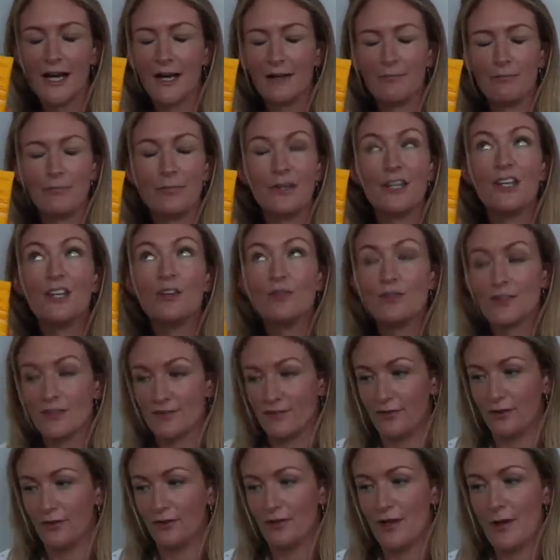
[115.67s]
and
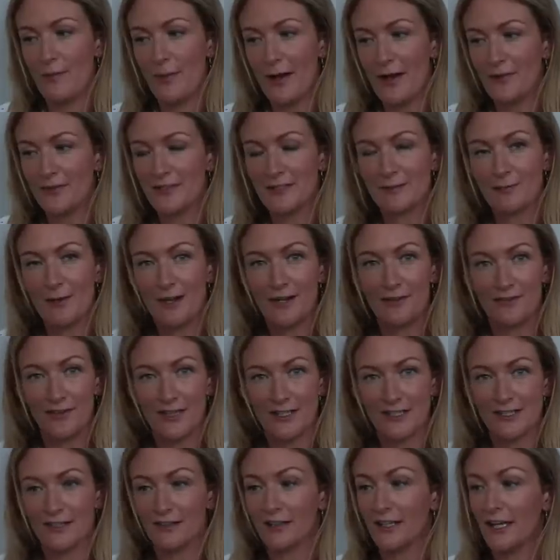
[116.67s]
beautiful about the smell of
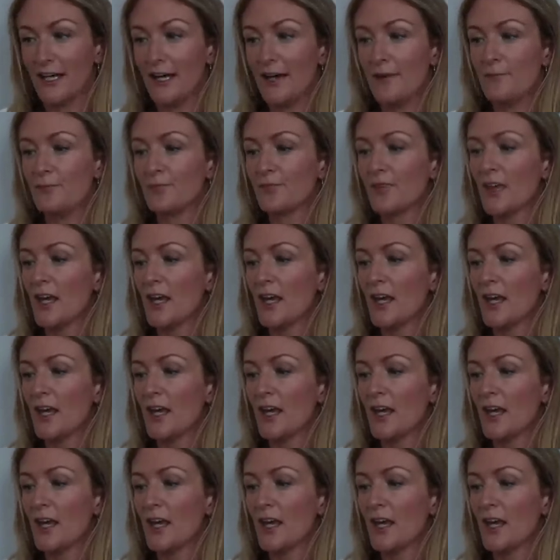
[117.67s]
their sun care.